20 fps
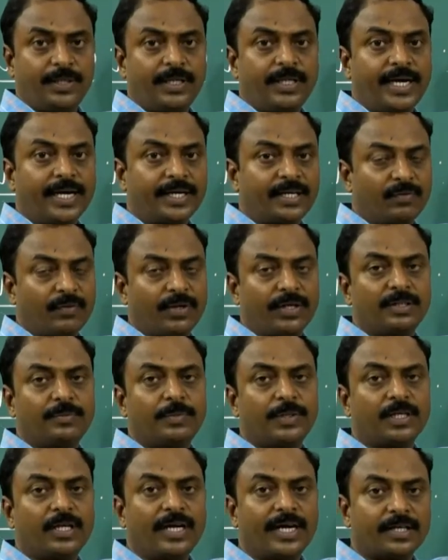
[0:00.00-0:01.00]
What do
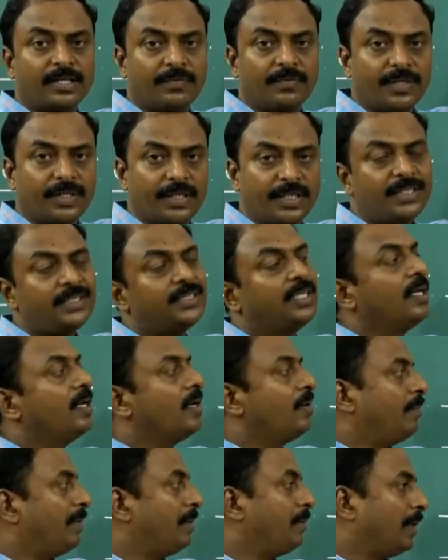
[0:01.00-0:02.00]
you mean activities?
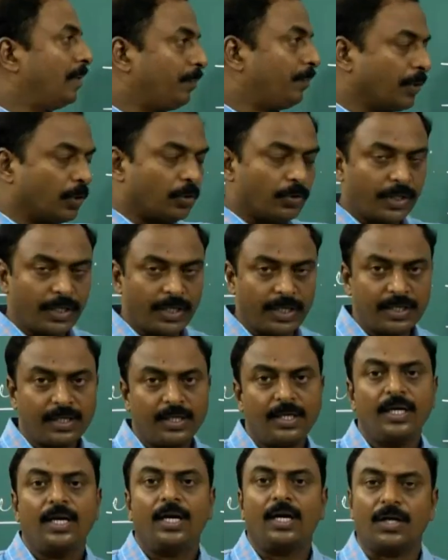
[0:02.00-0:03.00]
Maybe
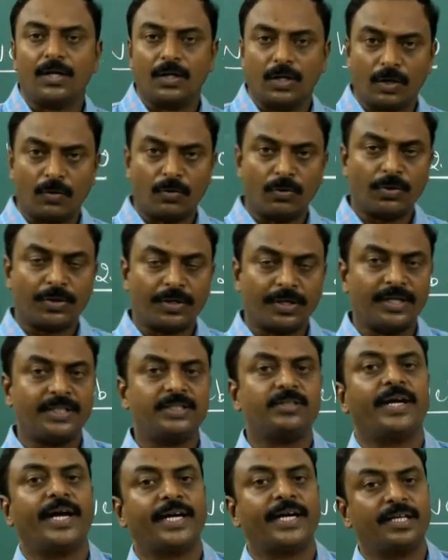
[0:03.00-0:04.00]
uploading or downloading
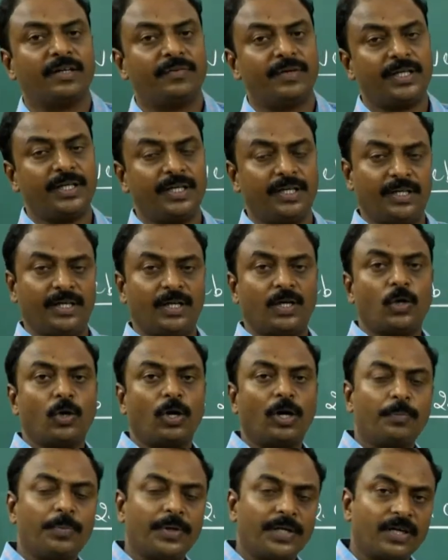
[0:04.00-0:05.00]
is an activity,
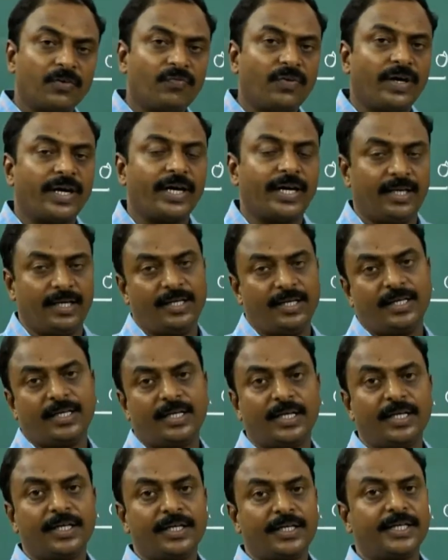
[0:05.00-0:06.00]
copying a file,
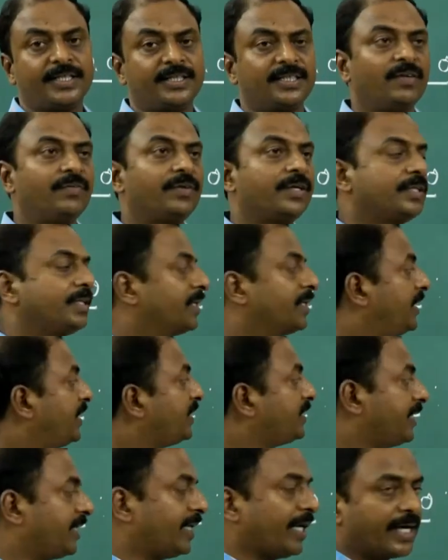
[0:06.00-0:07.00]
contents, everything
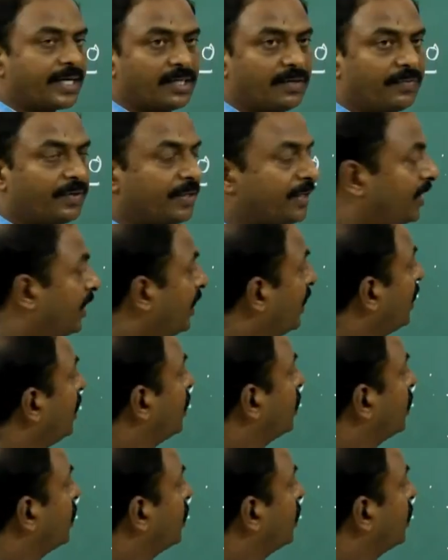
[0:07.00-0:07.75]
is an activity.